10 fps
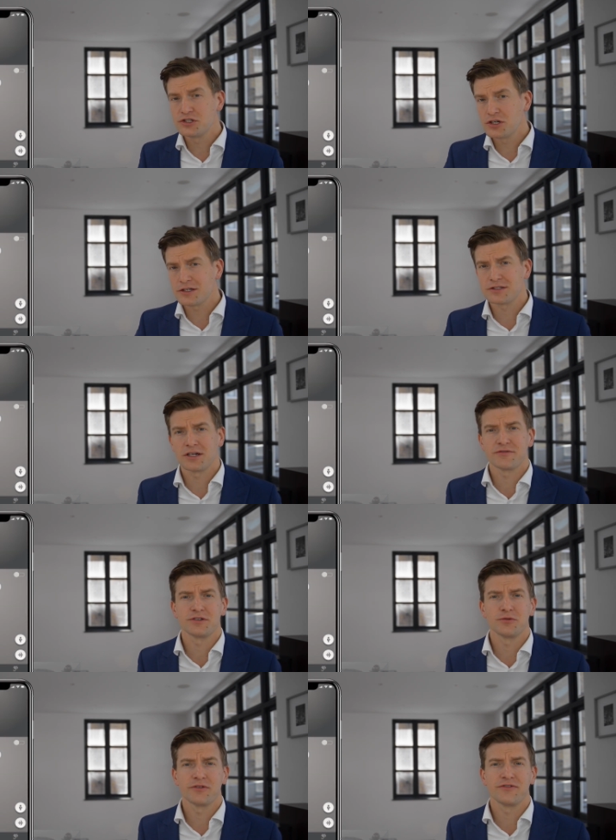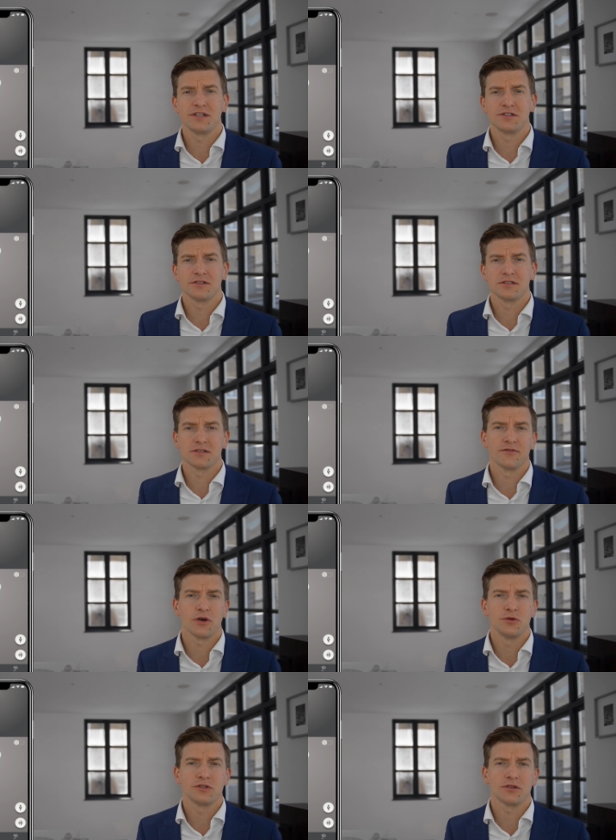just covering all the features of
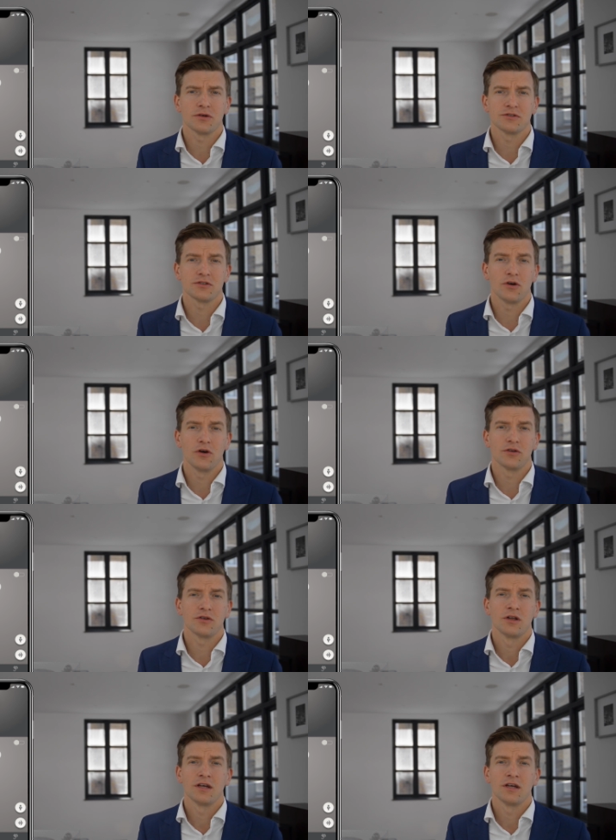Oticon's On